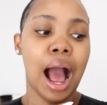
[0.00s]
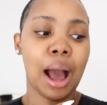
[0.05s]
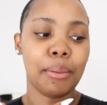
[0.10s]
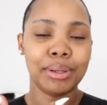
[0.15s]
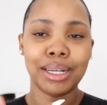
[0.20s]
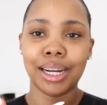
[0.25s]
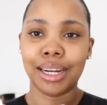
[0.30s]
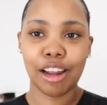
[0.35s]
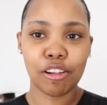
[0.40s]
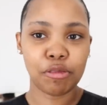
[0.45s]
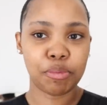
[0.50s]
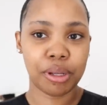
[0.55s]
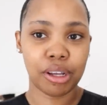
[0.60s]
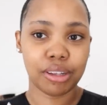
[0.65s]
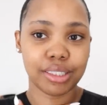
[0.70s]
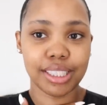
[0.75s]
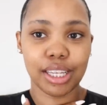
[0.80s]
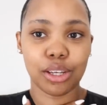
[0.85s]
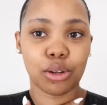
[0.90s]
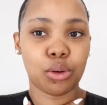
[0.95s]
I mean, I love
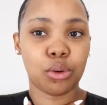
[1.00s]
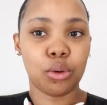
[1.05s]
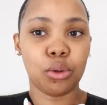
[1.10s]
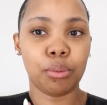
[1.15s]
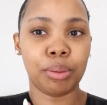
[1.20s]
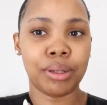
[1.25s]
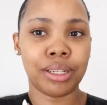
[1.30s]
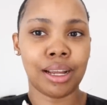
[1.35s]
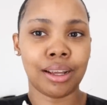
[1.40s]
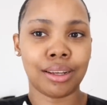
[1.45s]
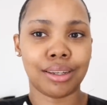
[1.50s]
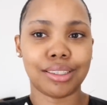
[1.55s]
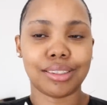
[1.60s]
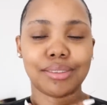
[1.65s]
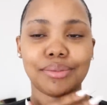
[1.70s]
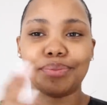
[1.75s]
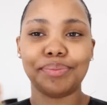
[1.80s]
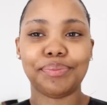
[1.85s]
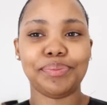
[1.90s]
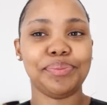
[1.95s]
Beyonce, cool, but like,
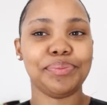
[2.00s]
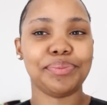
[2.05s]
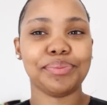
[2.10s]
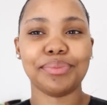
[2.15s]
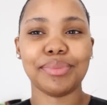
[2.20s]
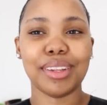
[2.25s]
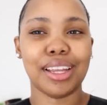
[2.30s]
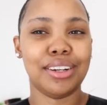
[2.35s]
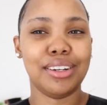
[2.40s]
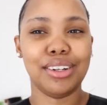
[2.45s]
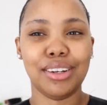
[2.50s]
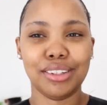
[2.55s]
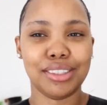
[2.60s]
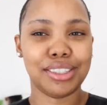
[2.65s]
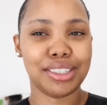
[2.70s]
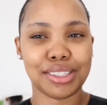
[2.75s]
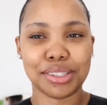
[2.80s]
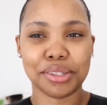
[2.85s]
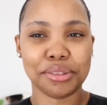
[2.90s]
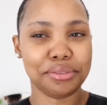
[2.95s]
I don't know. I
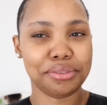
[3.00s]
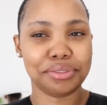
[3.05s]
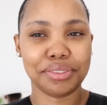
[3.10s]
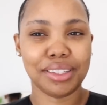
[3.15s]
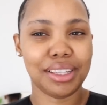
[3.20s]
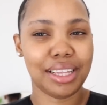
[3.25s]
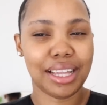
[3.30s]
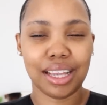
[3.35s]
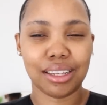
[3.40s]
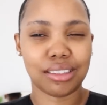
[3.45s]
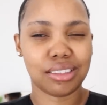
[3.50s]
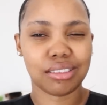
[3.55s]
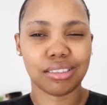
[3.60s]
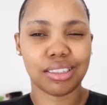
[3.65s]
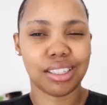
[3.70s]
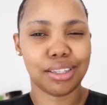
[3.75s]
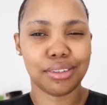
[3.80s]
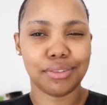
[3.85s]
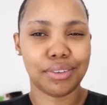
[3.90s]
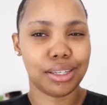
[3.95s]
just don't feel like
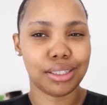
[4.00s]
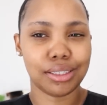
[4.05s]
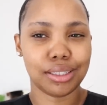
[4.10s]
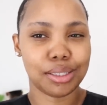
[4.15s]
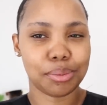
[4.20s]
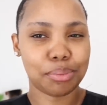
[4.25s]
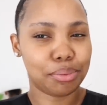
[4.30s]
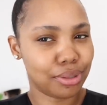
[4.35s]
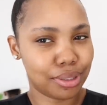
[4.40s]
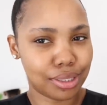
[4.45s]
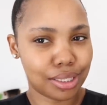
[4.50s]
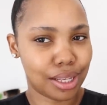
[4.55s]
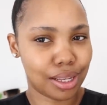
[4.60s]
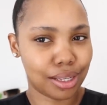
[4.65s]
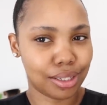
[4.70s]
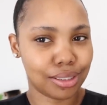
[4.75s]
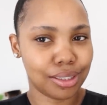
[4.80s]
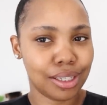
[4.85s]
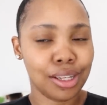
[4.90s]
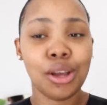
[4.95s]
the event per se.
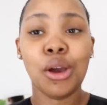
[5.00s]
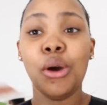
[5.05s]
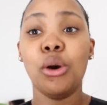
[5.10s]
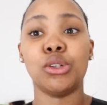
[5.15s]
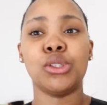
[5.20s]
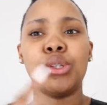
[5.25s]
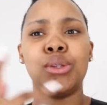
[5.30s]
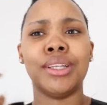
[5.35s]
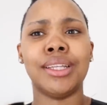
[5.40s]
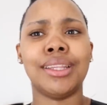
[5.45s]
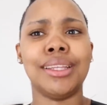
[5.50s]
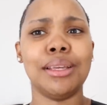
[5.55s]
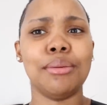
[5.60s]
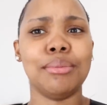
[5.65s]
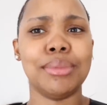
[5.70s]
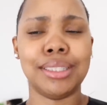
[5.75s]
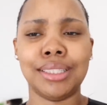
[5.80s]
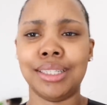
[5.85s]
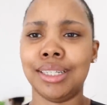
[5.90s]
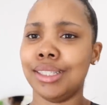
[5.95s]
Also, the
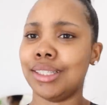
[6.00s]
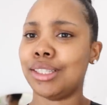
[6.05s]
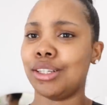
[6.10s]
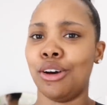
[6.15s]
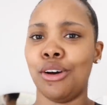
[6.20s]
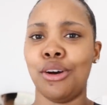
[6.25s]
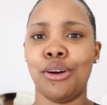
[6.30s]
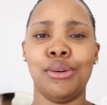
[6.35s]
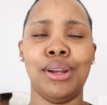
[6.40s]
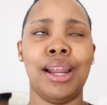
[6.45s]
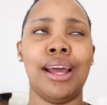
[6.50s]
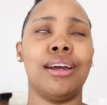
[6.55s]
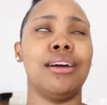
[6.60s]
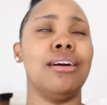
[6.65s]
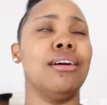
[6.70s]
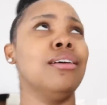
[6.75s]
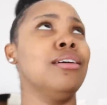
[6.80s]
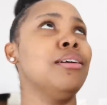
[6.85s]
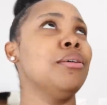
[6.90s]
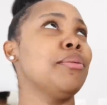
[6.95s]
theme is disco. Like,
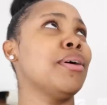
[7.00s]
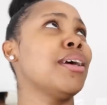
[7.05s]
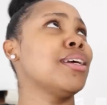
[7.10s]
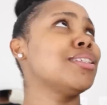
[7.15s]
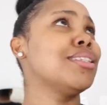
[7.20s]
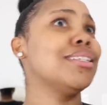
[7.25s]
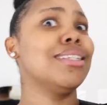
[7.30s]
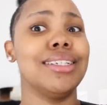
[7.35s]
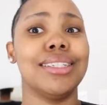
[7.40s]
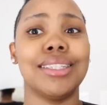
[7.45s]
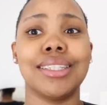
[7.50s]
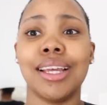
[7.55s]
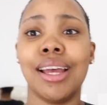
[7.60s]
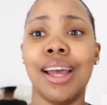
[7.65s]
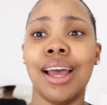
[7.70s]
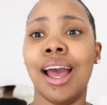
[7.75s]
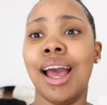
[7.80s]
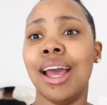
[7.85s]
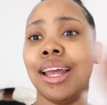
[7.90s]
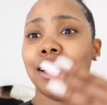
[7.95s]
oh, my sneeze.
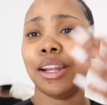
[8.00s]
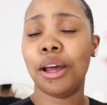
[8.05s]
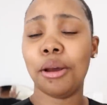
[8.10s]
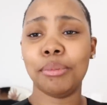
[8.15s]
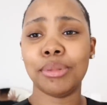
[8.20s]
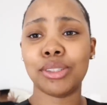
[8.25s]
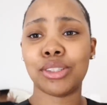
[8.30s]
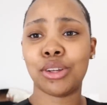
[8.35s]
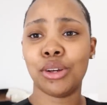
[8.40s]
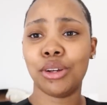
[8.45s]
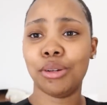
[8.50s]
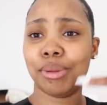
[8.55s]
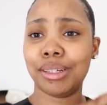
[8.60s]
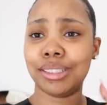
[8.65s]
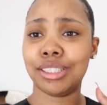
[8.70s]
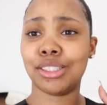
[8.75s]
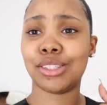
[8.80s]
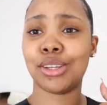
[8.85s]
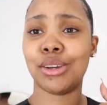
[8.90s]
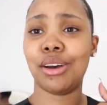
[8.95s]
Now I must go in my
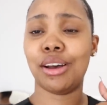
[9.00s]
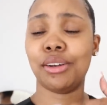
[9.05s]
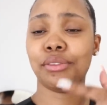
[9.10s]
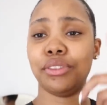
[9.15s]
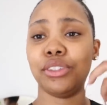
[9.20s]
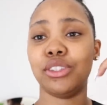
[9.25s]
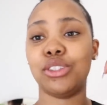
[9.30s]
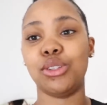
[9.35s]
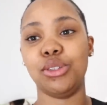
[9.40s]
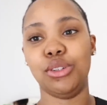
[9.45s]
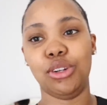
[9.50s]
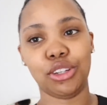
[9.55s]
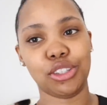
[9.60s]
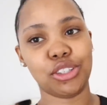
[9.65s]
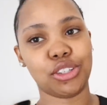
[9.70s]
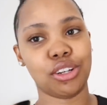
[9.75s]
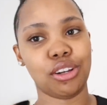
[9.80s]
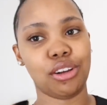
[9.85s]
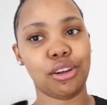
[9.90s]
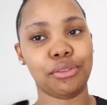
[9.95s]
disco outfit to
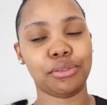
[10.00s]
Nostra